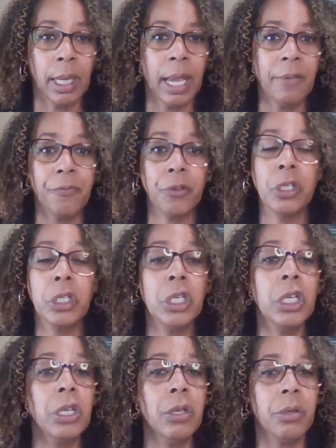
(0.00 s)
And for
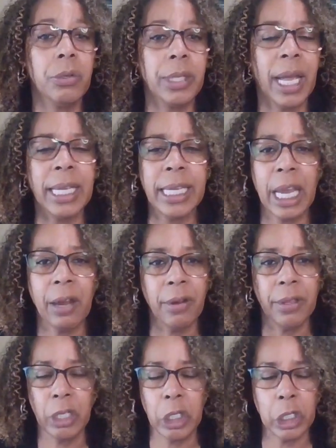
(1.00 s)
years, I
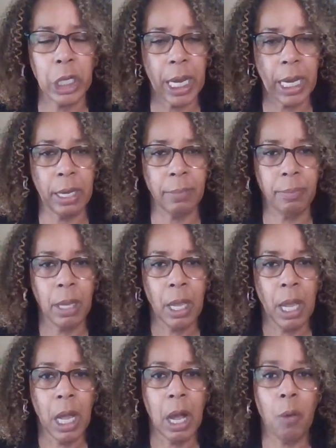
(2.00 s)
carried the shame
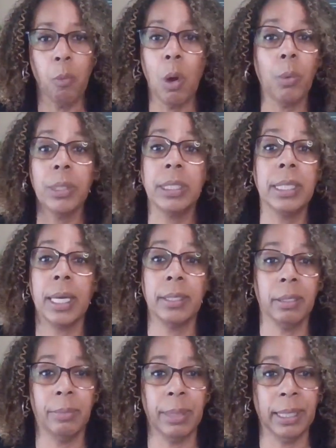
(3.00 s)
of what was done
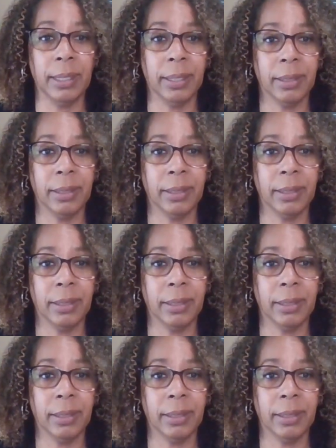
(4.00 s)
to me.